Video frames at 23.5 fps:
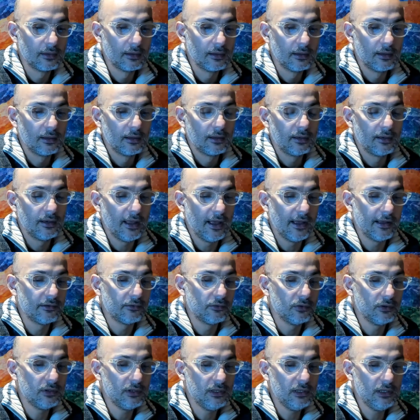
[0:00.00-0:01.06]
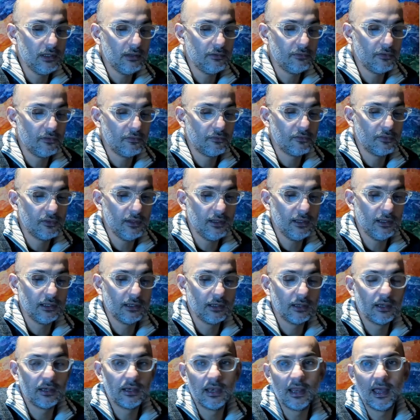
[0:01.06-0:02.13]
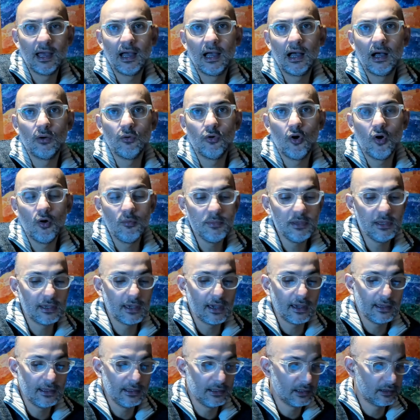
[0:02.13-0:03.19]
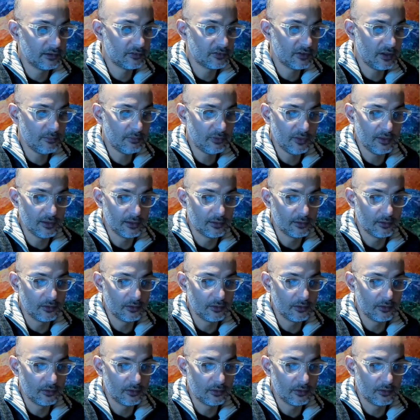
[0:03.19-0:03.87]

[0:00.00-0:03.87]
Now E15, now omega here, same thing,